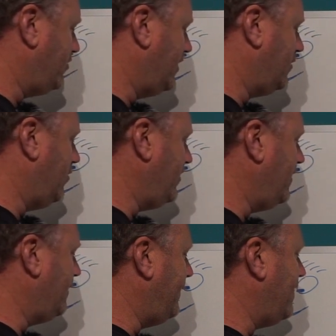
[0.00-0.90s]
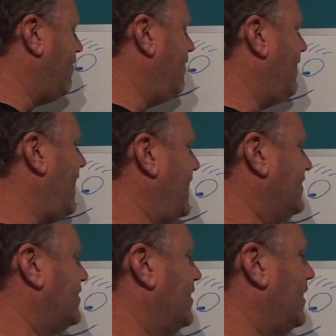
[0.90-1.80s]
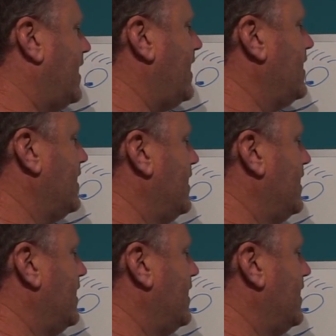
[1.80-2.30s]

including the figure of eight, okay?